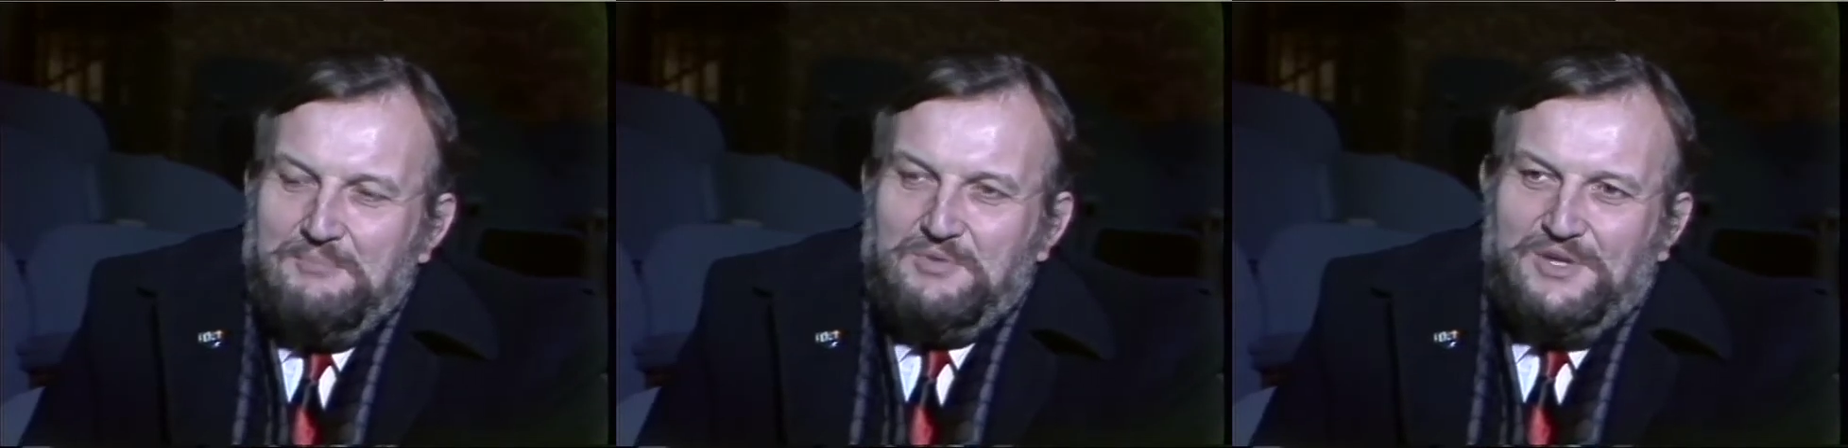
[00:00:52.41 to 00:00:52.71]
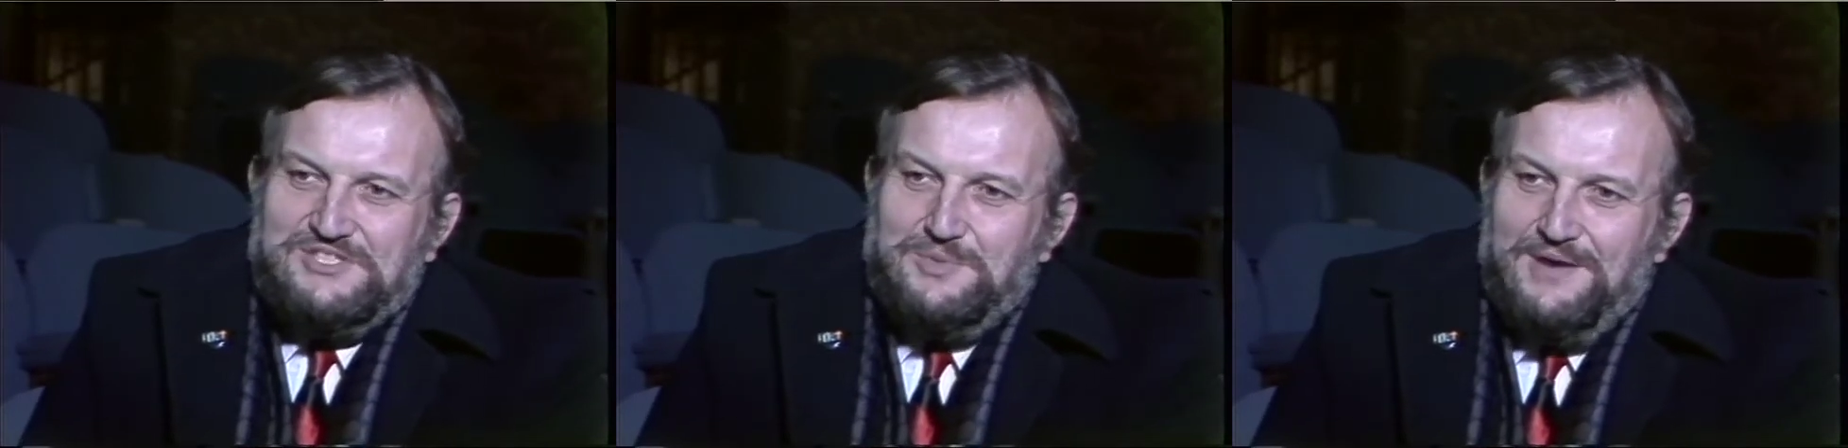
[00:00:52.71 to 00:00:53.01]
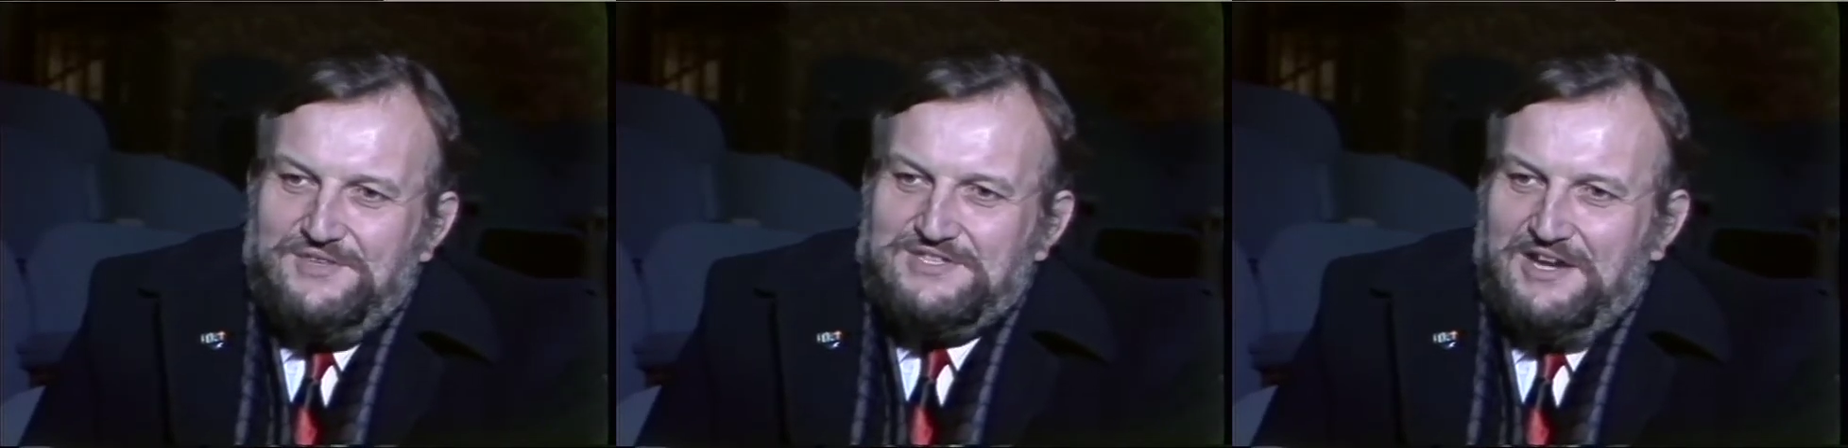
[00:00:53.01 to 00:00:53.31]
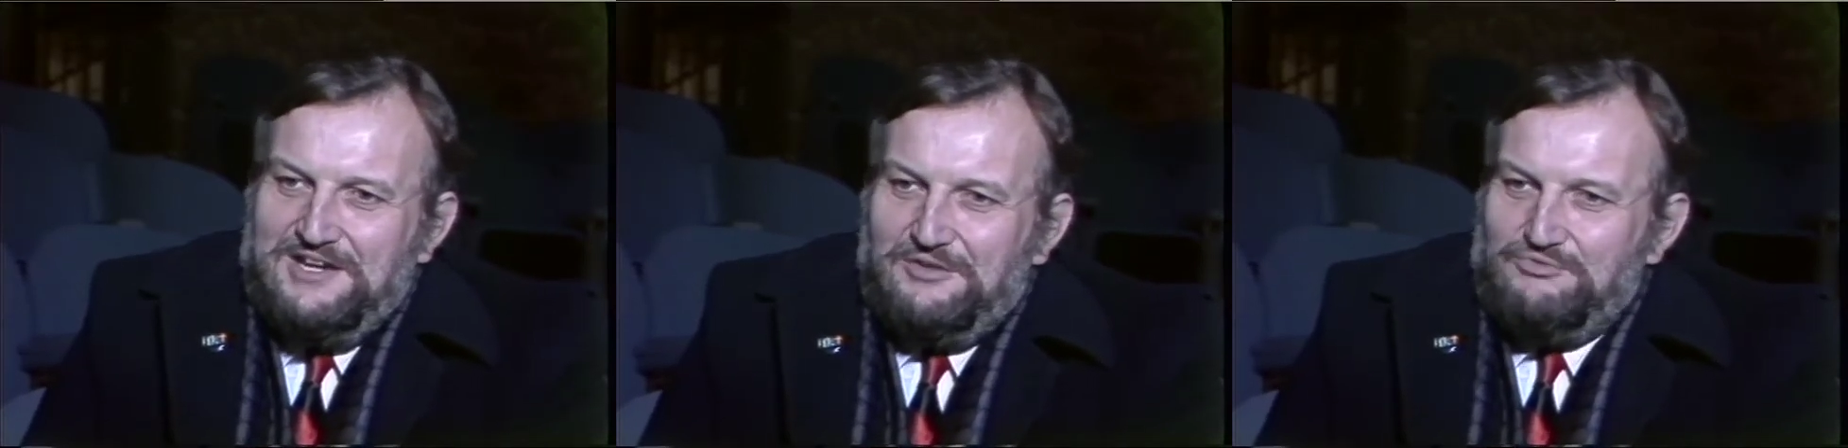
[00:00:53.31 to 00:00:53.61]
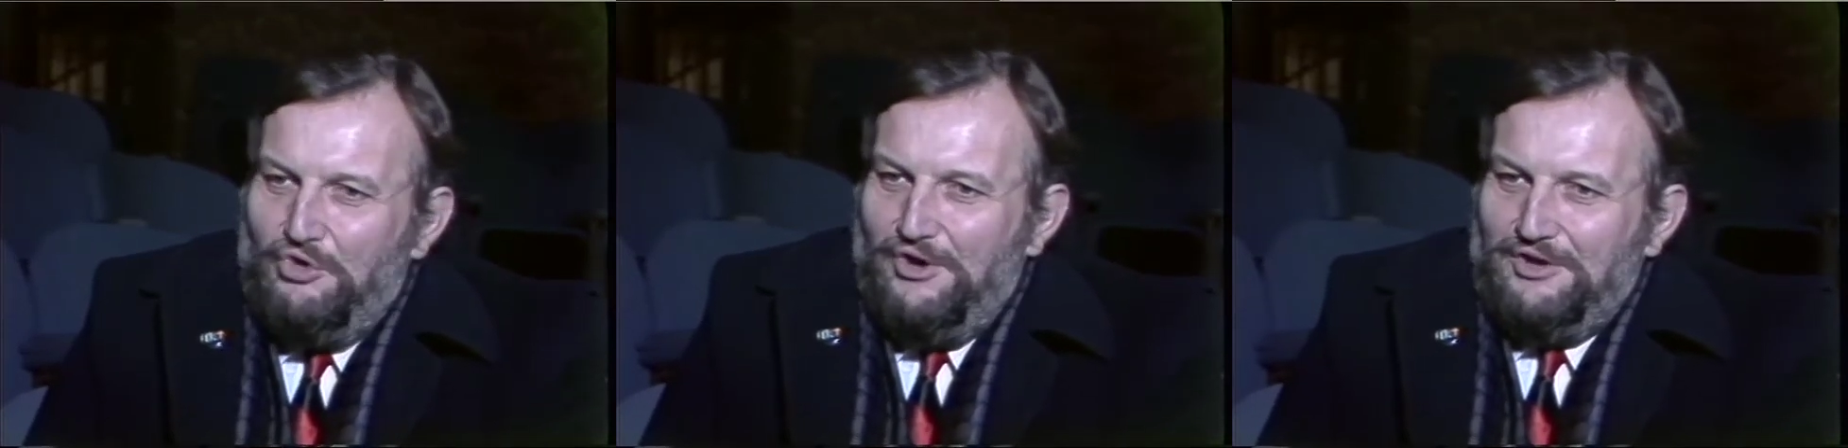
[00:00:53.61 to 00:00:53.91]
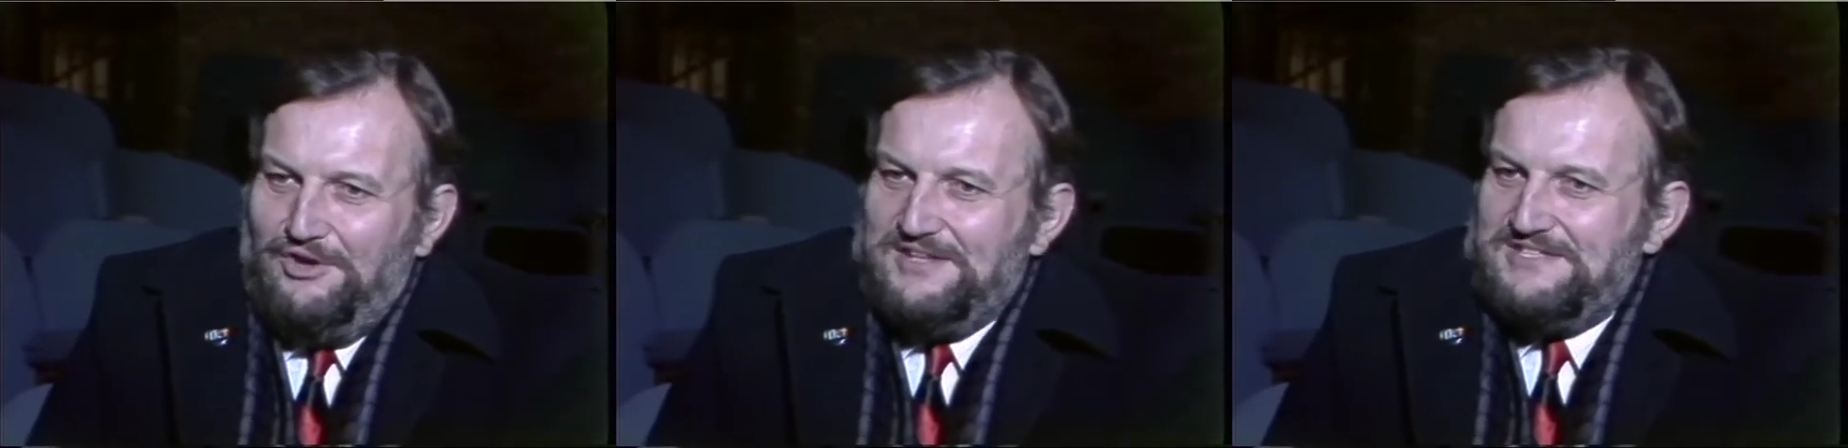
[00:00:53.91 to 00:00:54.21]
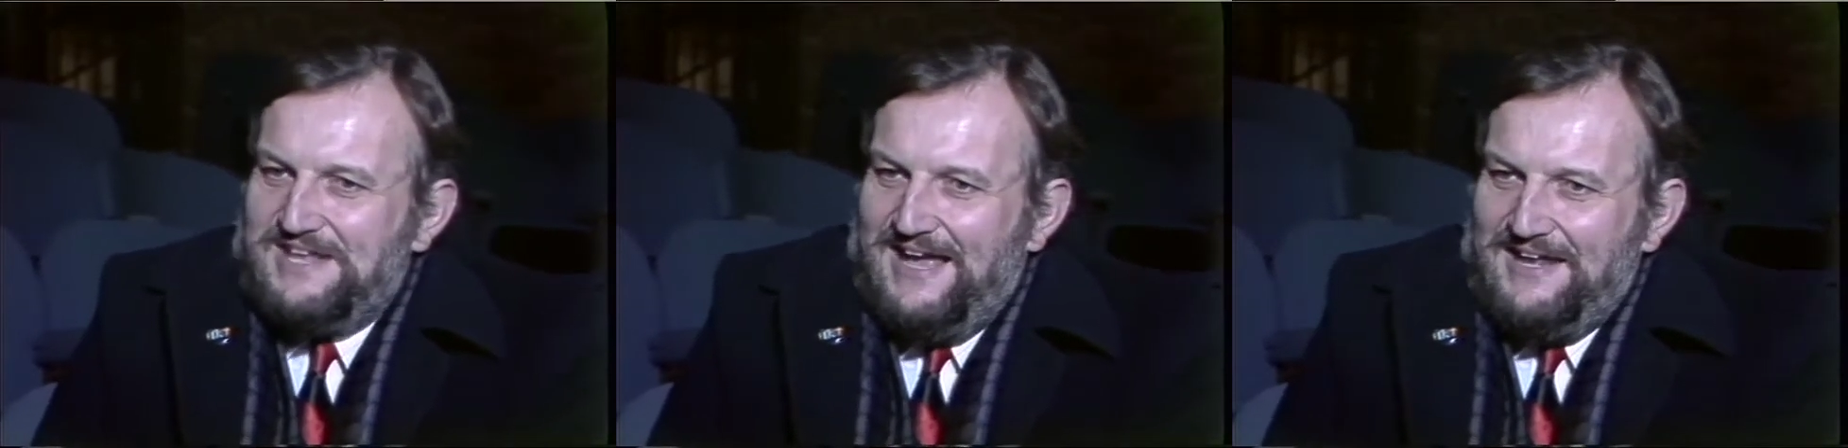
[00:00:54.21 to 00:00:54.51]
But once you have the title Royal and
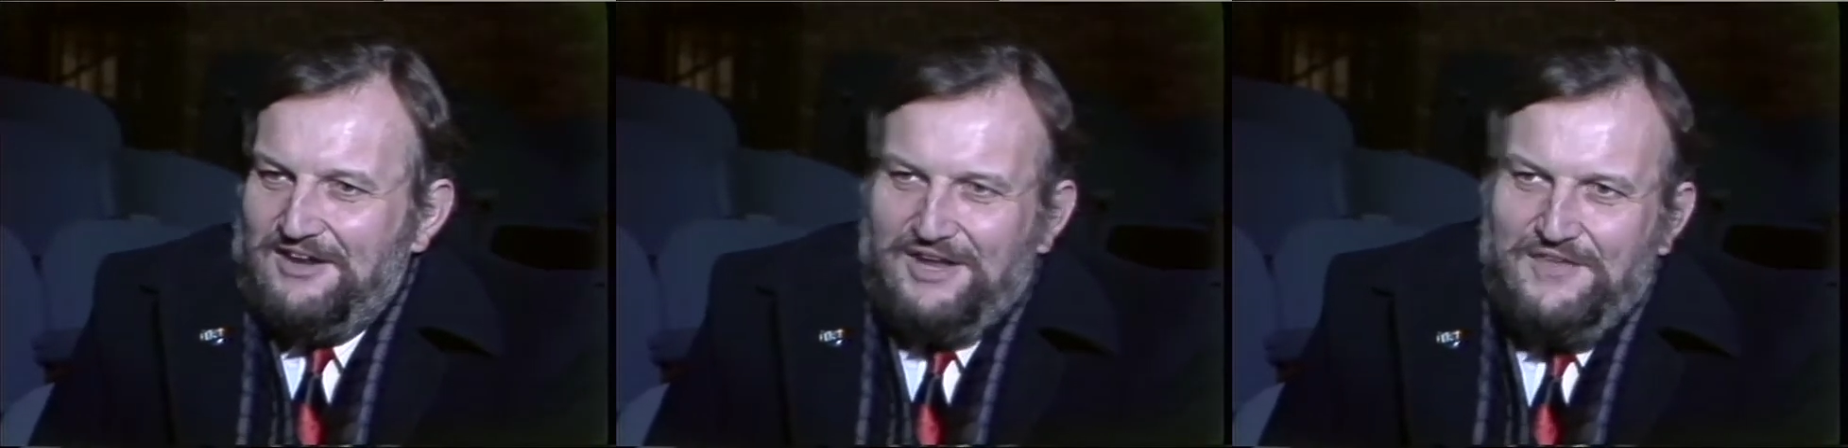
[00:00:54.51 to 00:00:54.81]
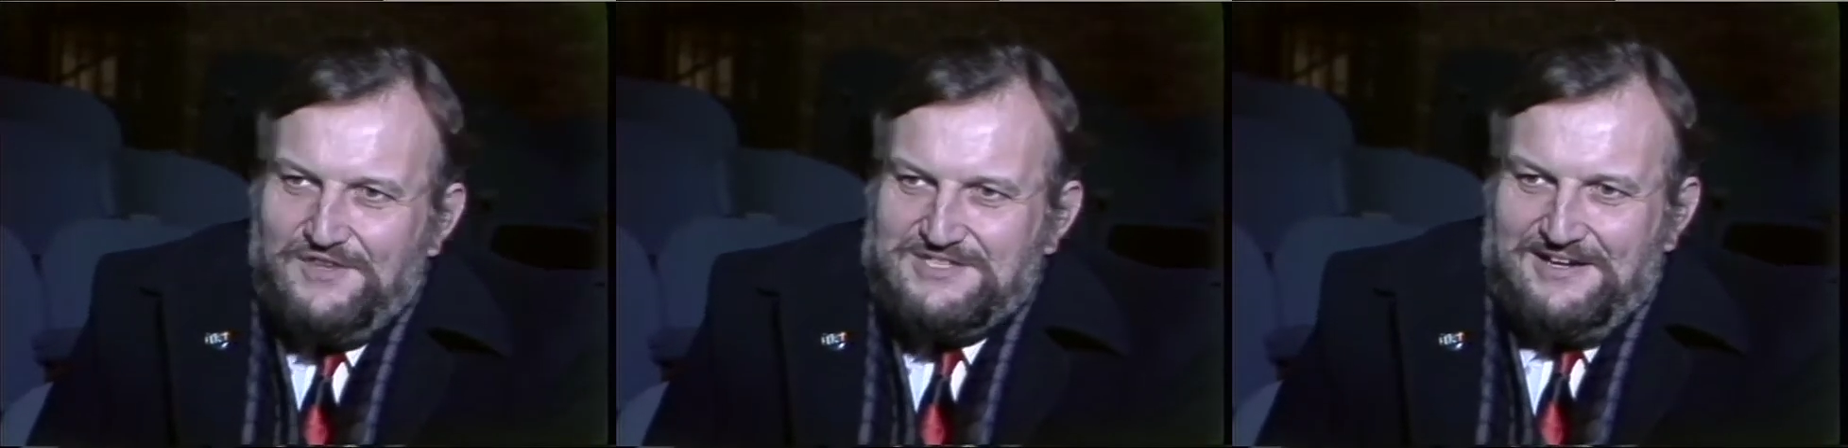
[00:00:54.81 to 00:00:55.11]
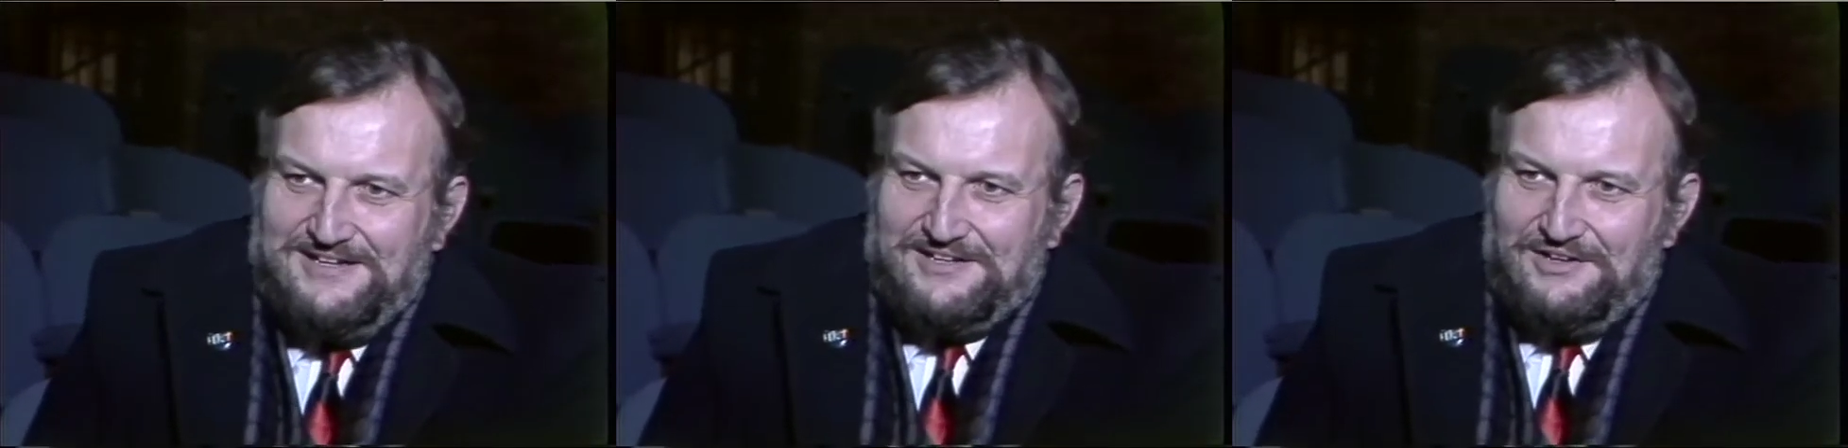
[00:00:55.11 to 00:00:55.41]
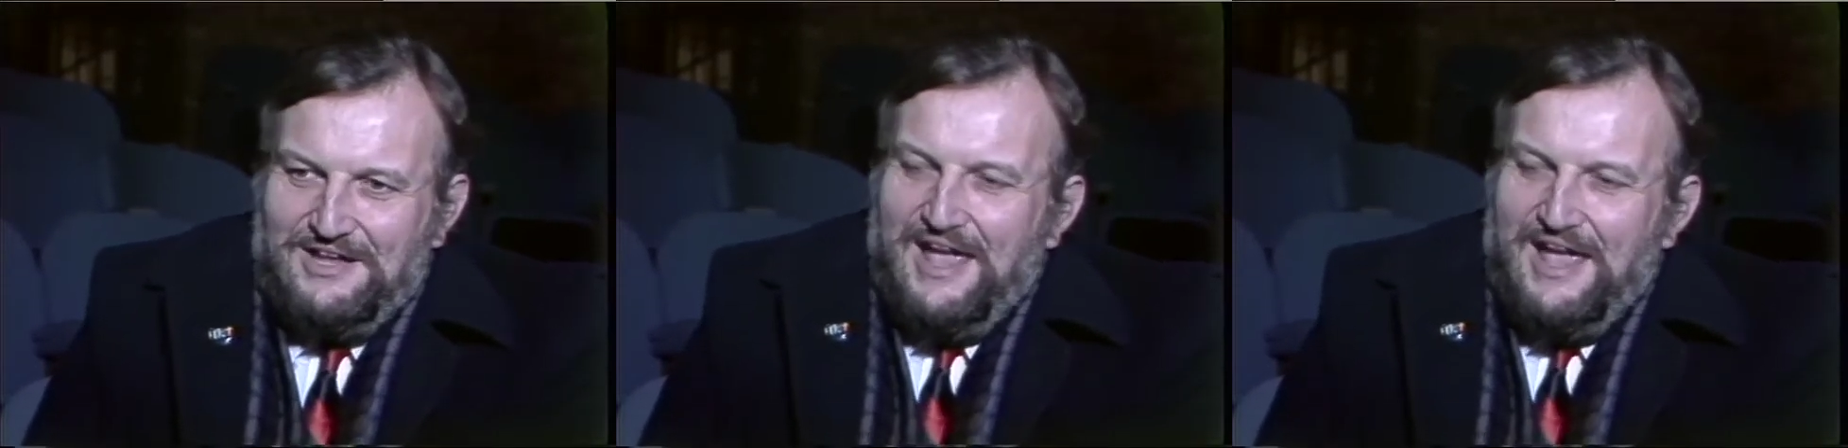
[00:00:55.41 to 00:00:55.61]
Scandal in the title,